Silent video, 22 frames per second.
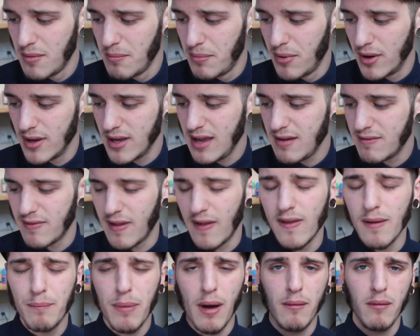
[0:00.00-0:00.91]
but even
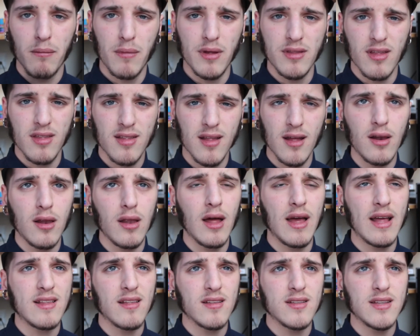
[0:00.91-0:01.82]
then the peppermint still,
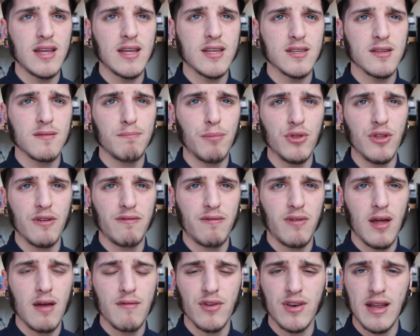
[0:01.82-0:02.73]
it's decent, but the
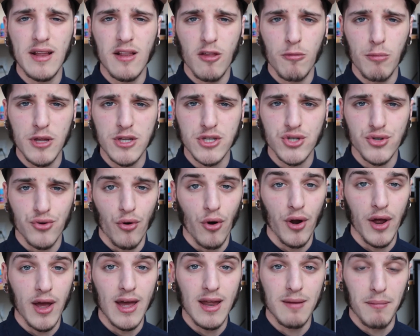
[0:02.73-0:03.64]
flavour needs to be
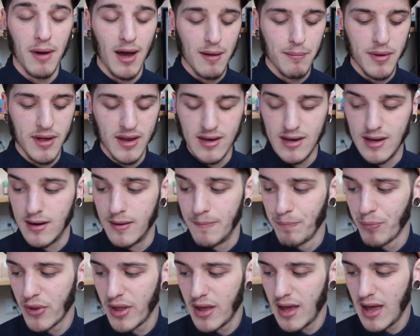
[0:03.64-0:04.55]
stronger in my opinion.
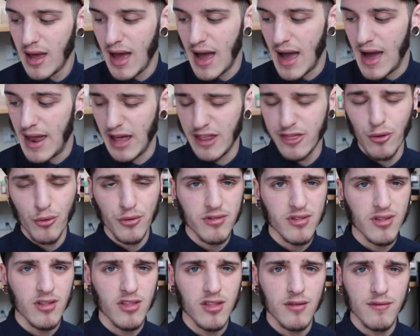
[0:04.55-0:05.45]
And I
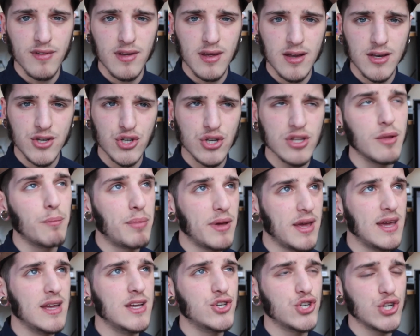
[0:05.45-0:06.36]
thought since the
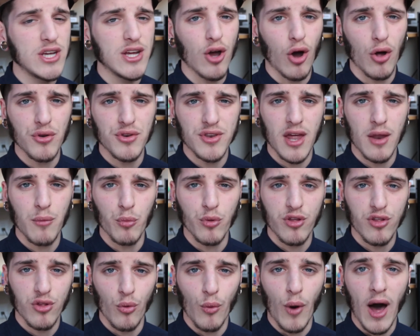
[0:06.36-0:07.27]
PG content
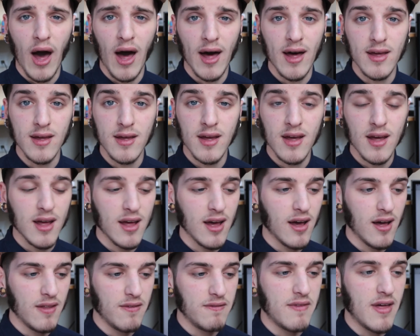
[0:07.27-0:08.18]
was so high
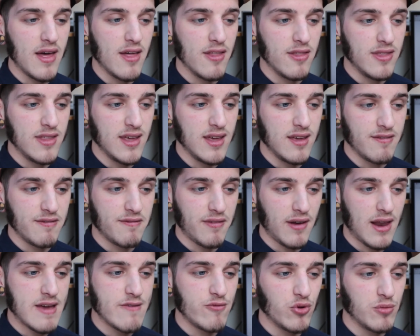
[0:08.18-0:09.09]
that the
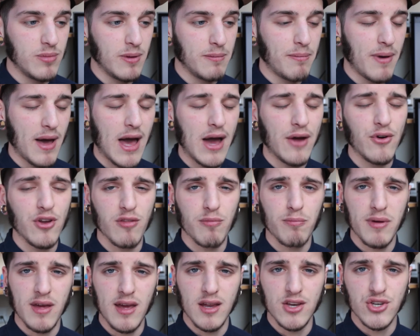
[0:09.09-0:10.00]
flavour would be better, as
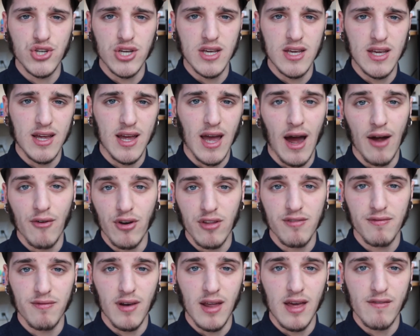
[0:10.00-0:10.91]
PG
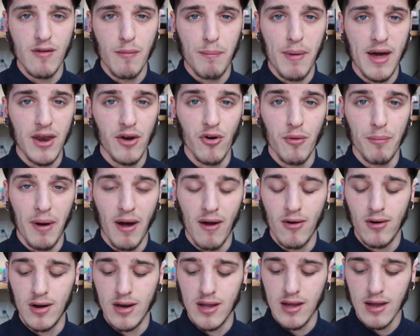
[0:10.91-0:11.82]
carries flavour better
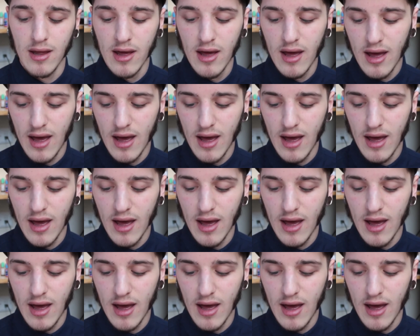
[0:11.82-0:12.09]
apparently,